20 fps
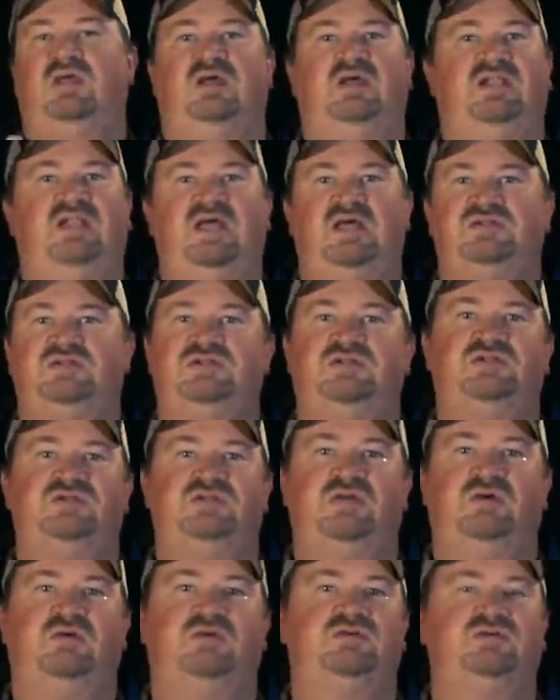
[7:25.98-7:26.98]
Allows you to
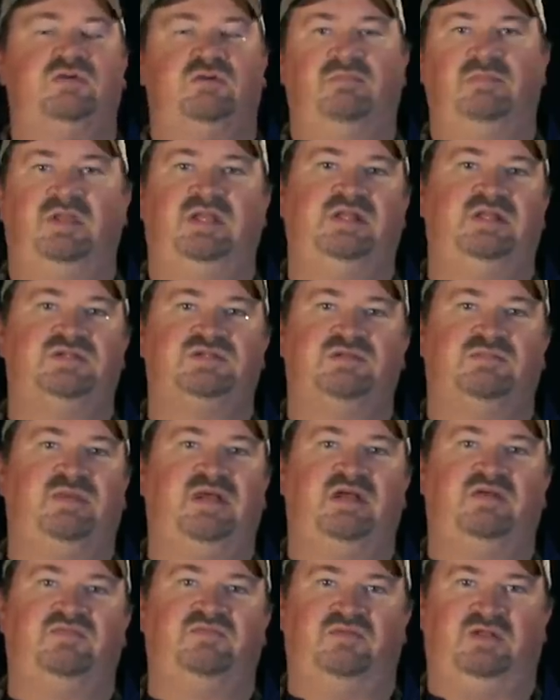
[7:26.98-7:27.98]
show a tremendous
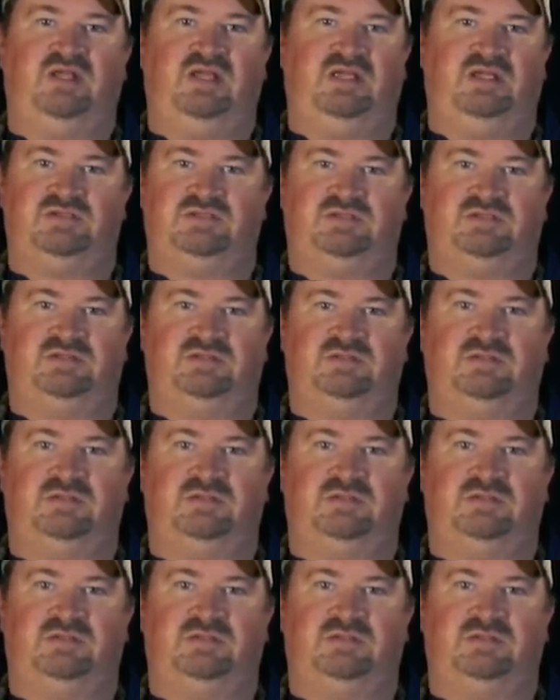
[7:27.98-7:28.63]
amount of finesse.